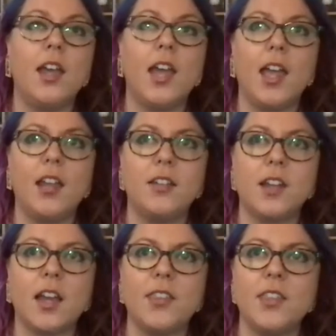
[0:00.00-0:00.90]
And
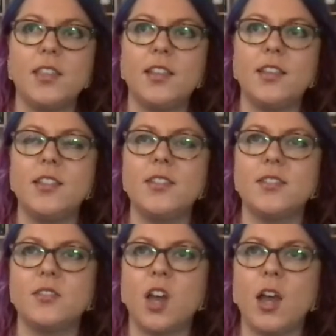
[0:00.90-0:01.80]
I think that
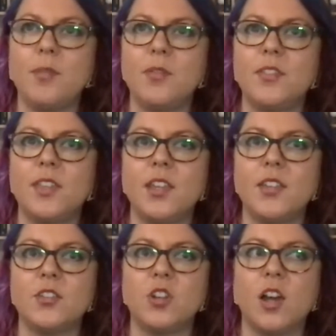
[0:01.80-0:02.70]
this type of thing
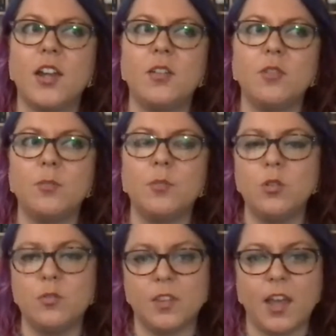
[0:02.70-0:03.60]
is trying to
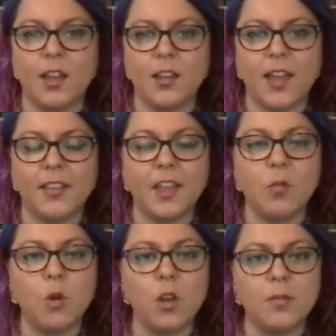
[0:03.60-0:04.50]
remove that. Like they
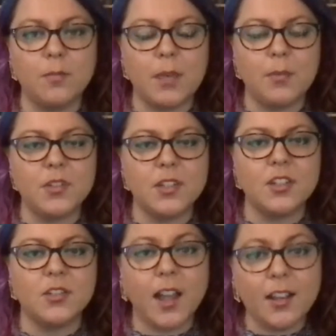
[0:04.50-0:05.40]
want people to
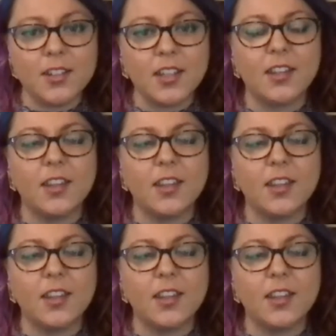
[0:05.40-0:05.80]
interact together.